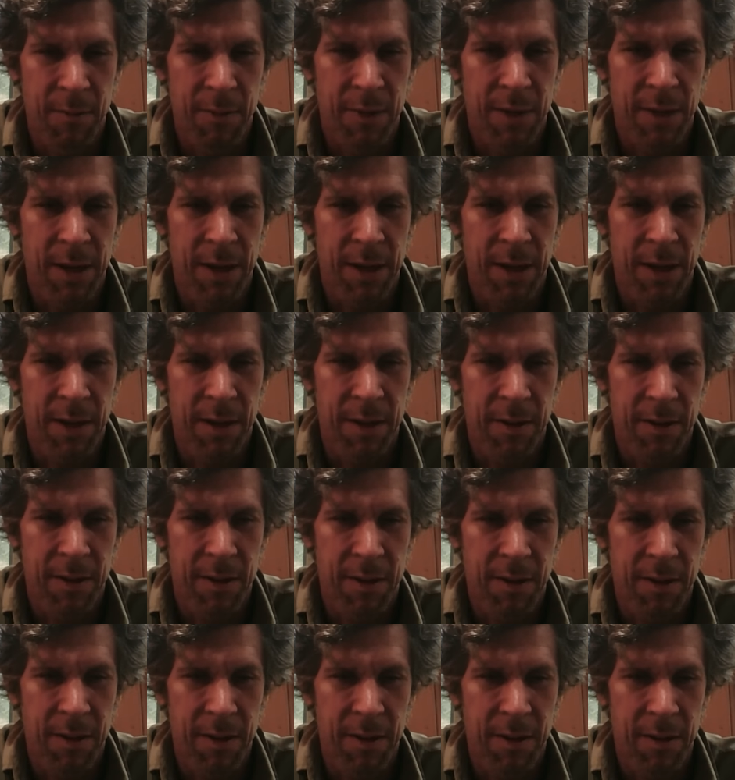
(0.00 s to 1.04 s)
The
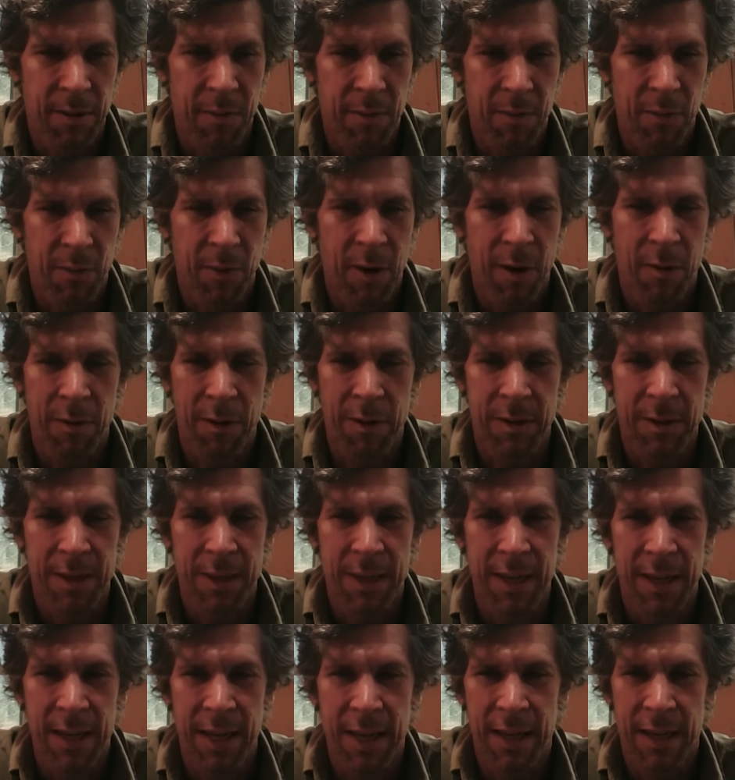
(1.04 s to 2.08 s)
what we're
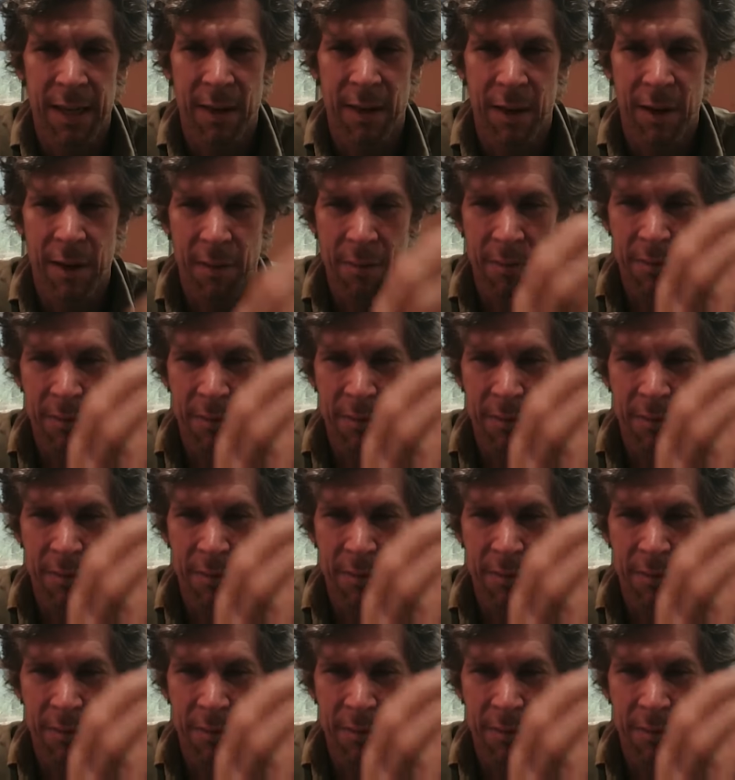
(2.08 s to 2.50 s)
seeing